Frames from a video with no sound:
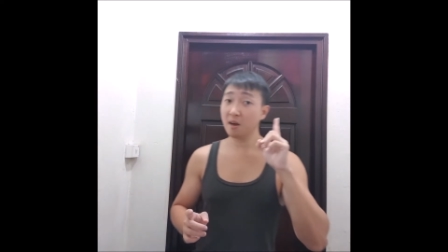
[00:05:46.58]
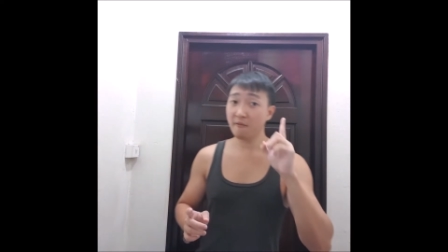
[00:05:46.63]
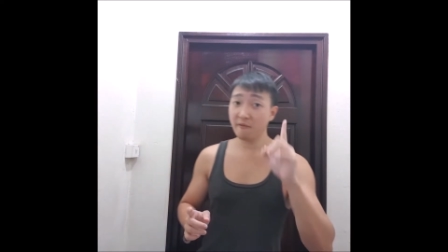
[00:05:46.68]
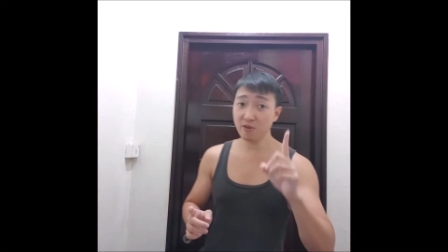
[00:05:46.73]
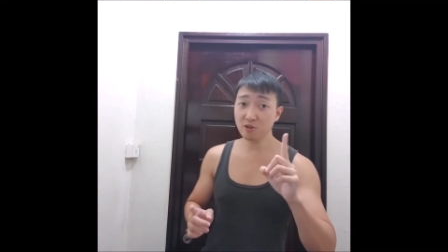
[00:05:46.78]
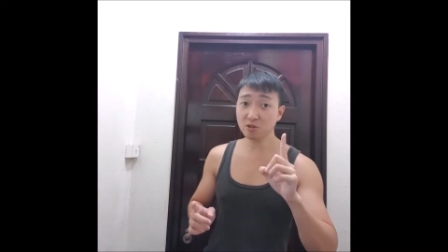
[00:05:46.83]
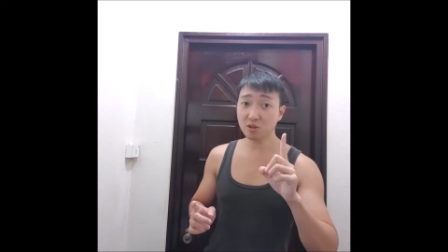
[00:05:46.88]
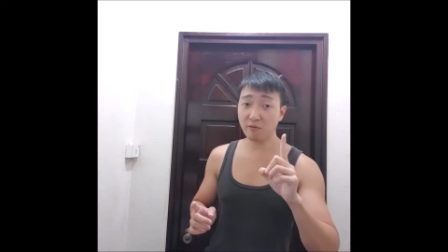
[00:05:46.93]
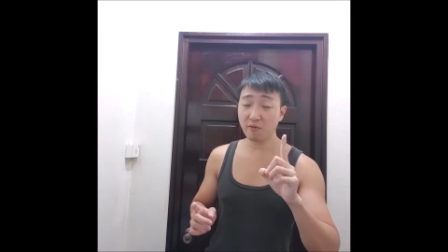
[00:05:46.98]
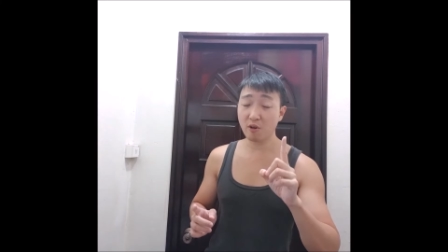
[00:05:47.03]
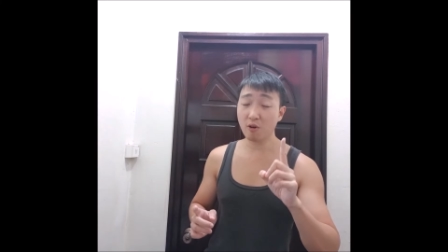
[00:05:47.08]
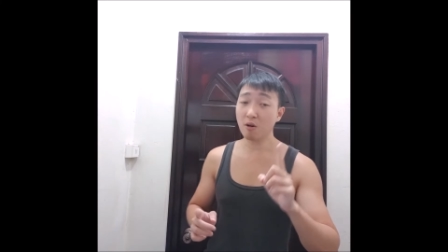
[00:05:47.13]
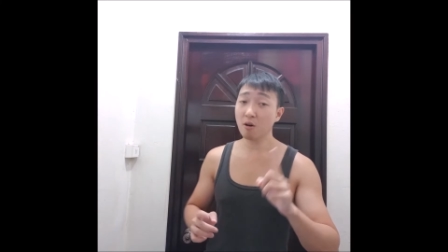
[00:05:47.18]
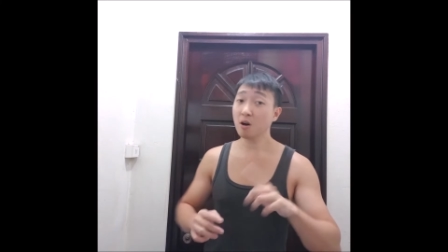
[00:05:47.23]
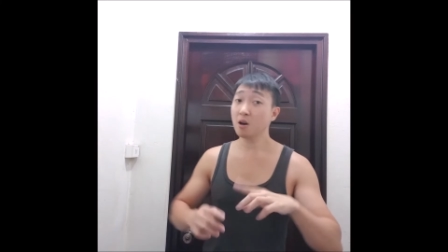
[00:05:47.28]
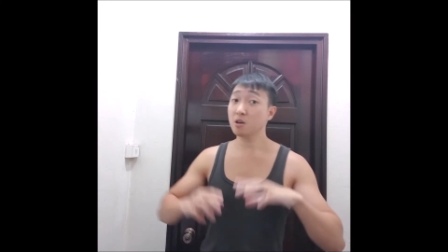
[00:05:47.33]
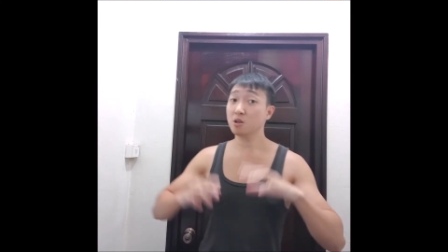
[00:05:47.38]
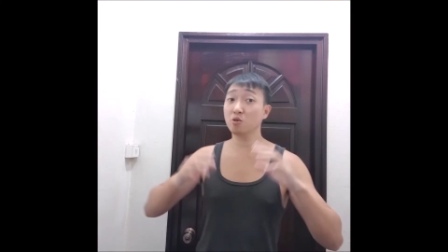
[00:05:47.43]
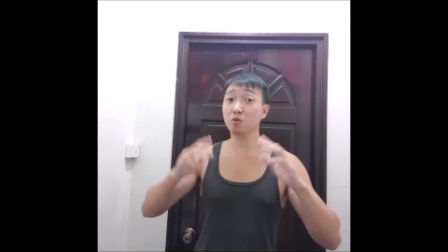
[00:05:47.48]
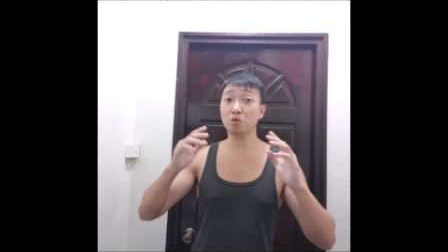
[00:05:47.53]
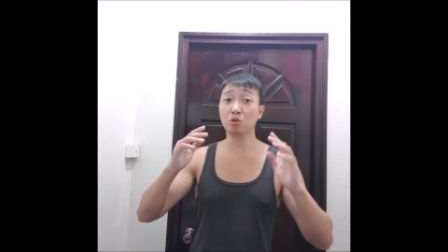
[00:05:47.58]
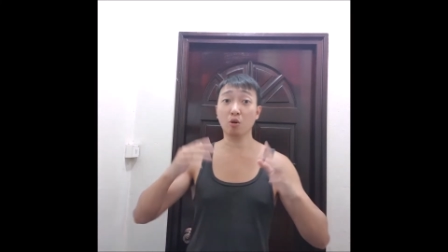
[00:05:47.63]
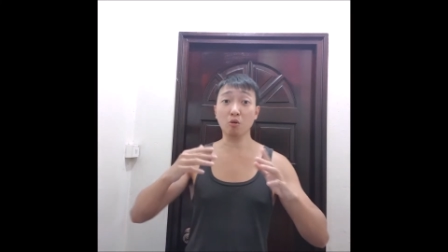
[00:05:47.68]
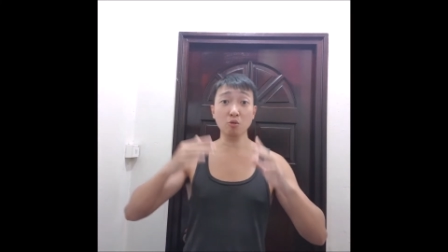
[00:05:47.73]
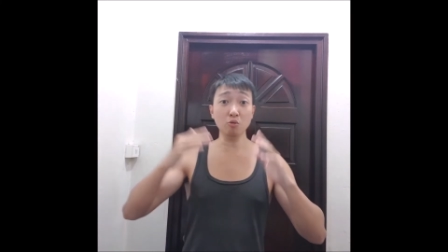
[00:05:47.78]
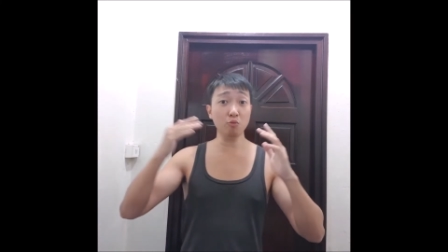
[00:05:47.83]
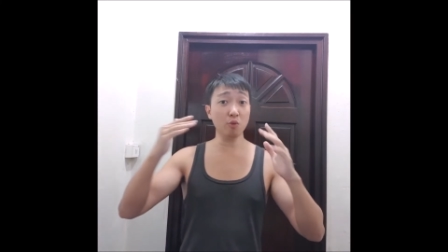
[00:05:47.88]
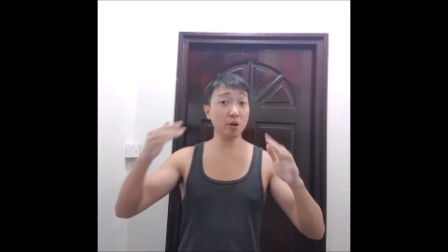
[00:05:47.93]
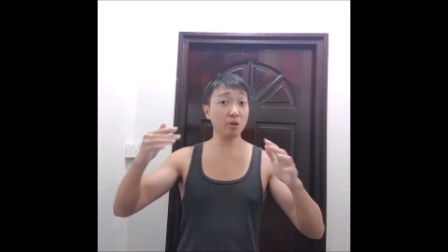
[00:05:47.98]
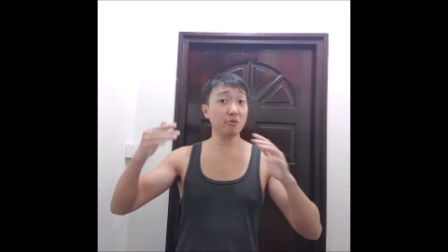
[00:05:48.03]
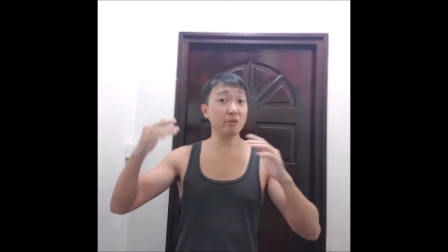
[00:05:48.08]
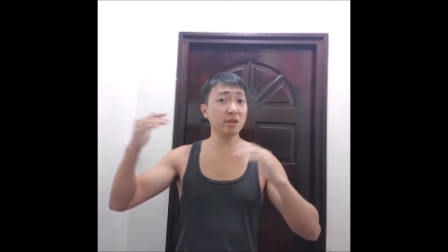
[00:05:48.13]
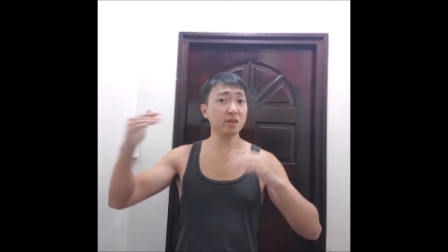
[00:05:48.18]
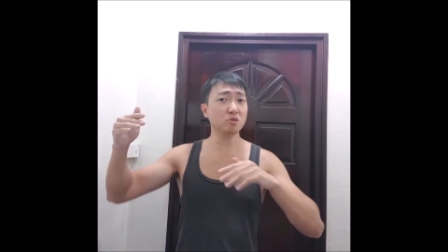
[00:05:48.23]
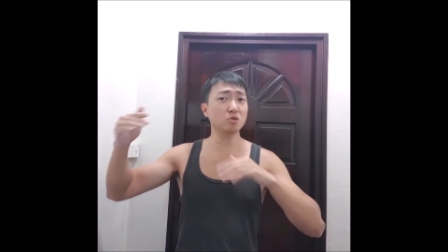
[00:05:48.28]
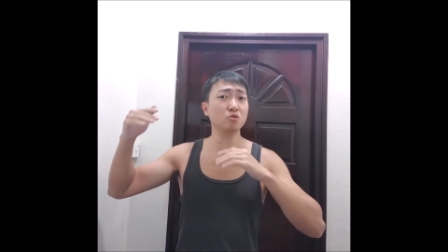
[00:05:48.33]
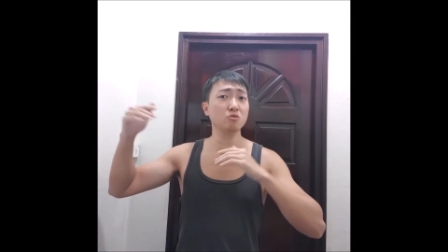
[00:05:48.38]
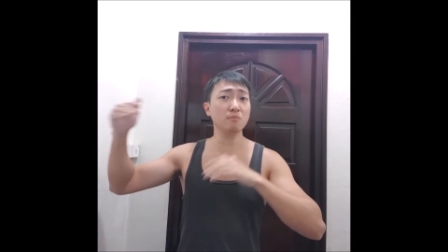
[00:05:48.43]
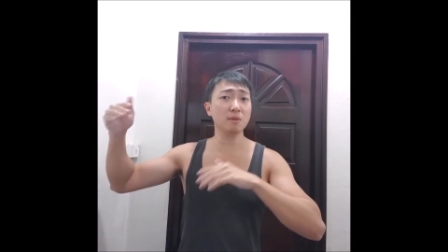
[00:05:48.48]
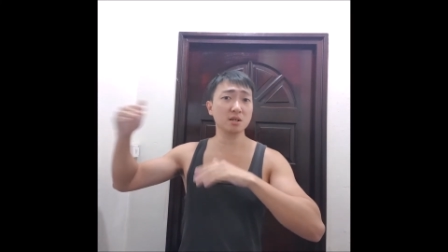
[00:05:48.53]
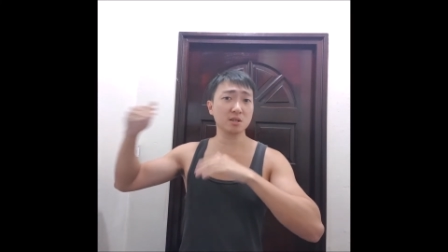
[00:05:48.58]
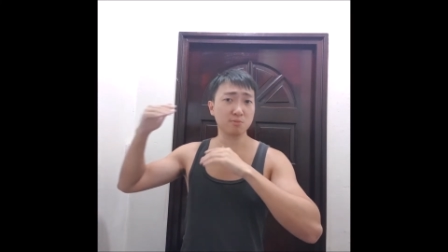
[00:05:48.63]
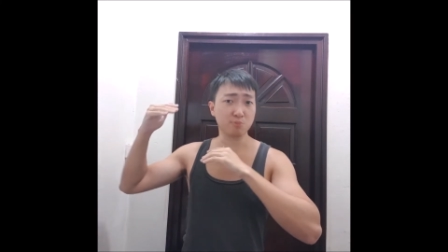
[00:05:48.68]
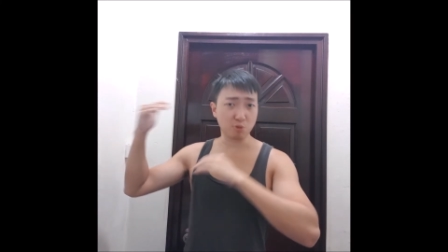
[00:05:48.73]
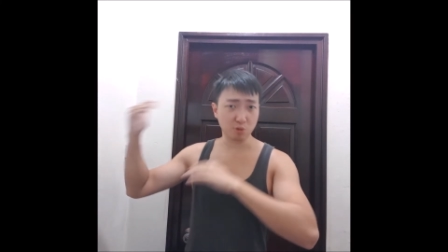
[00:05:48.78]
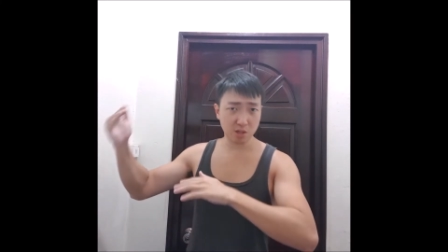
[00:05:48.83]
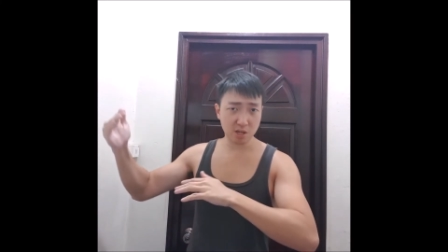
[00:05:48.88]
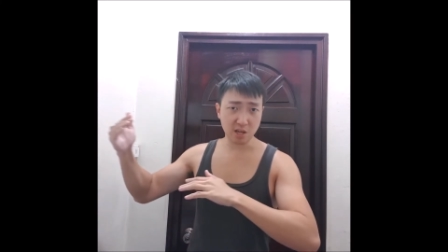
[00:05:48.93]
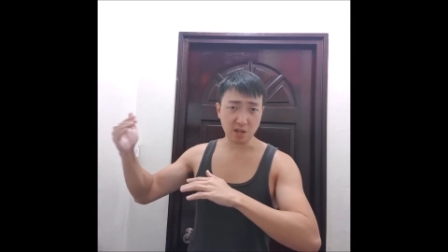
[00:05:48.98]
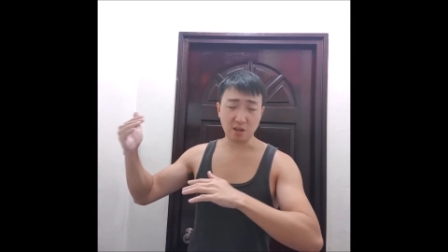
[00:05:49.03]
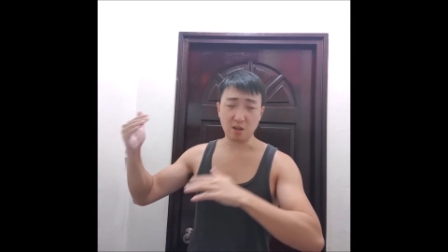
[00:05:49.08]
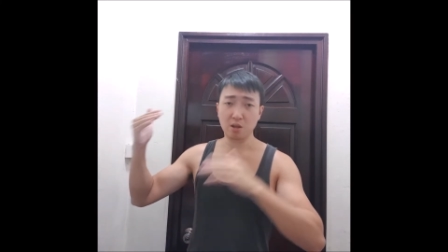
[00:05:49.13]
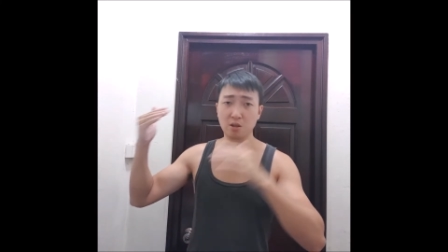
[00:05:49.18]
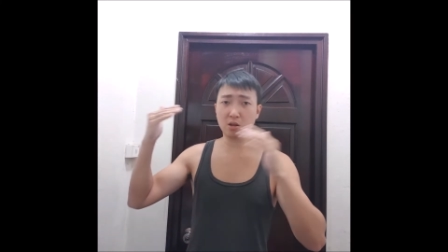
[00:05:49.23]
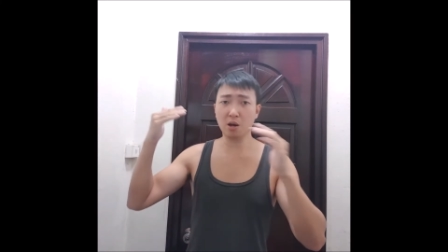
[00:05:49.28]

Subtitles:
First of all, you don't want to eat too much protein.